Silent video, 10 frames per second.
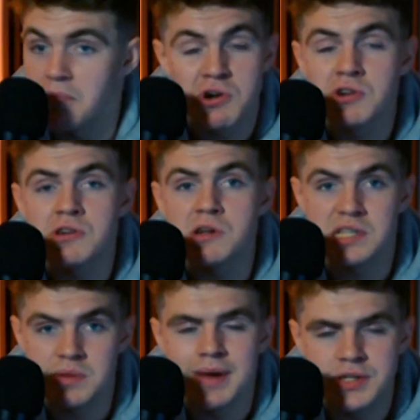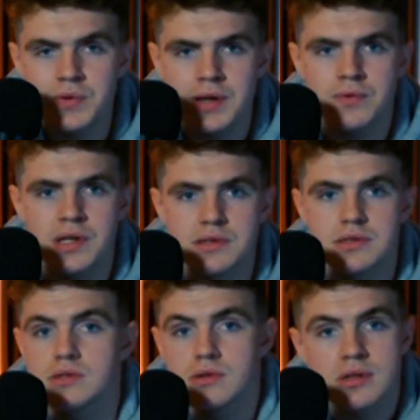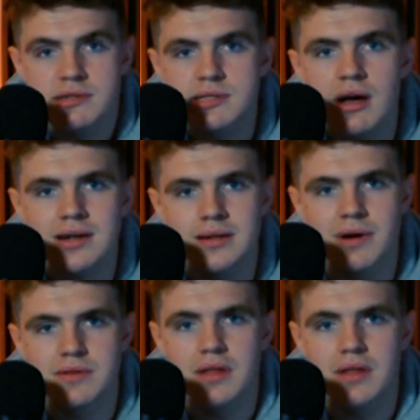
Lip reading: Murder is a mental illness, so let's talk about